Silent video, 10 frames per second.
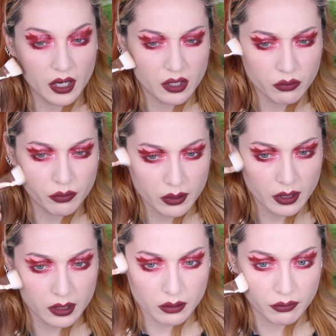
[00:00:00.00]
I do feel
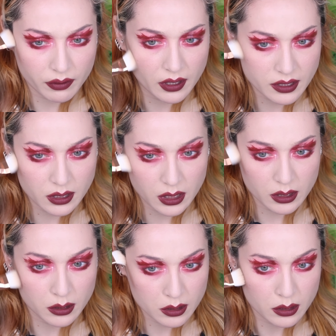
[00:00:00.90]
that the face
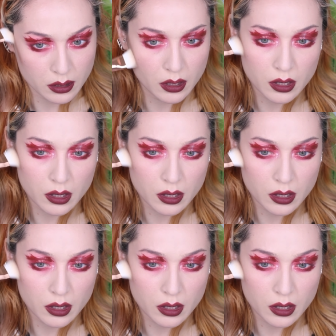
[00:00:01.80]
needs